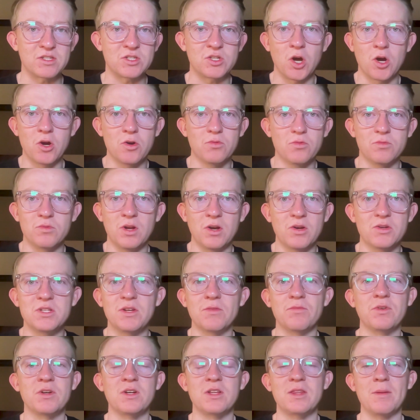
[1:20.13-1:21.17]
no
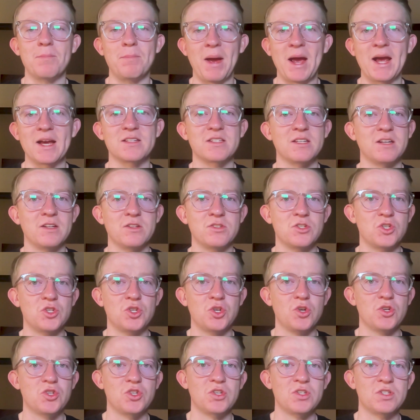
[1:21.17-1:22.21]
different to the banks and
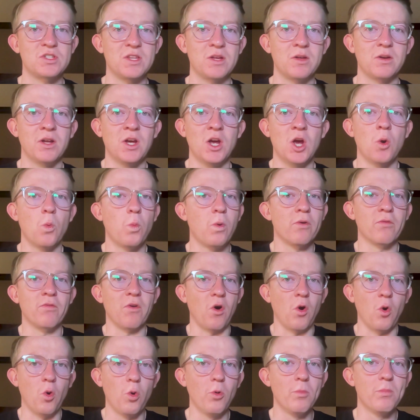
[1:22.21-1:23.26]
institutions that we've
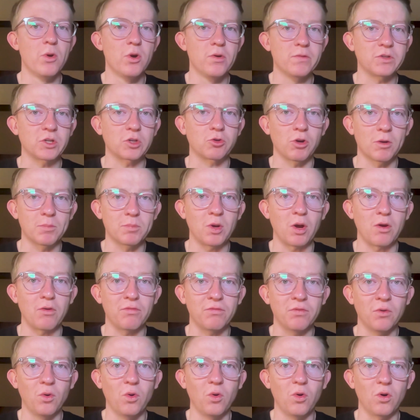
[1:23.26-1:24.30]
all moved to crypto
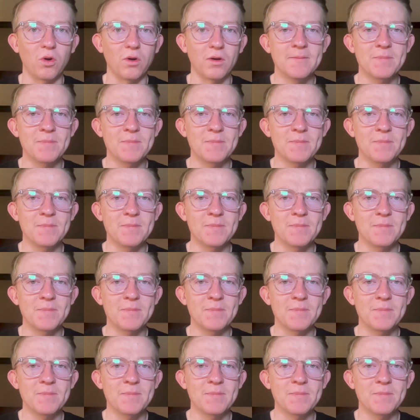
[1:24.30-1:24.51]
for.